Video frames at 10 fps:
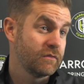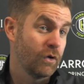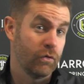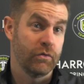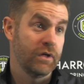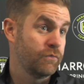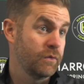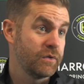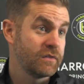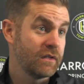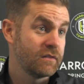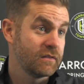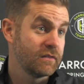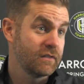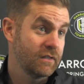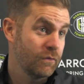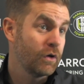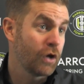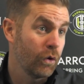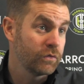or if we present, you know,
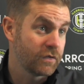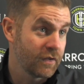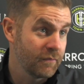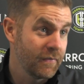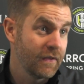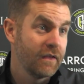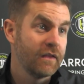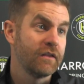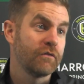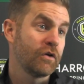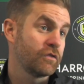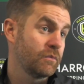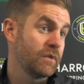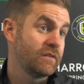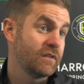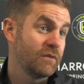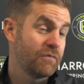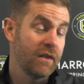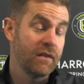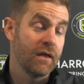a goal to them, they've got something to
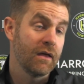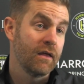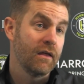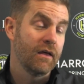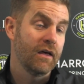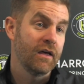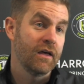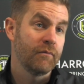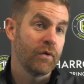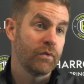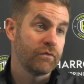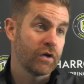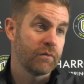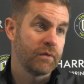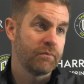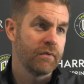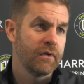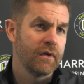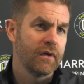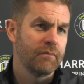defend there. And we've got to be
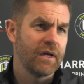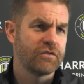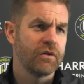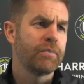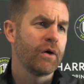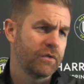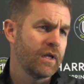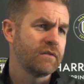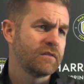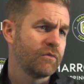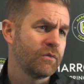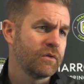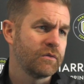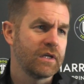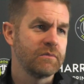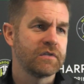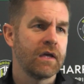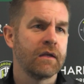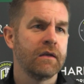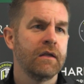better at both ends, haven't we? We keep
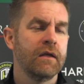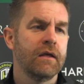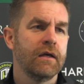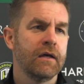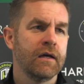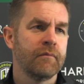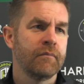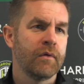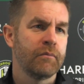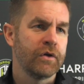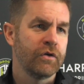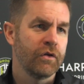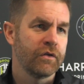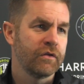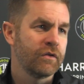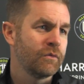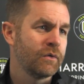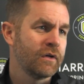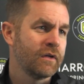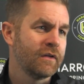saying, but not that there
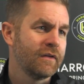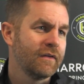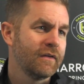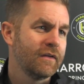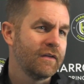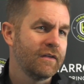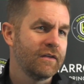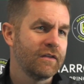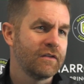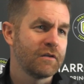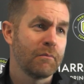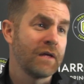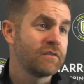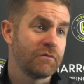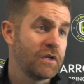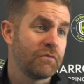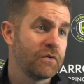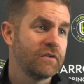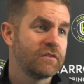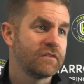were, you know, there's a massive
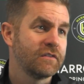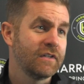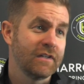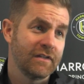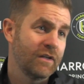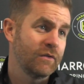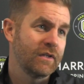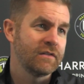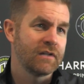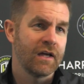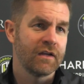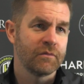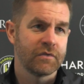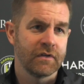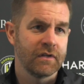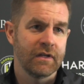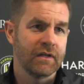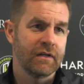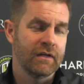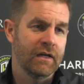difference, you know, in these lineups
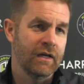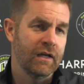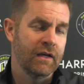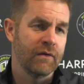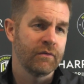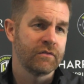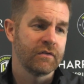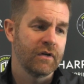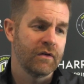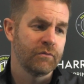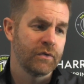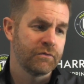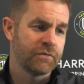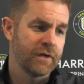and ours. And we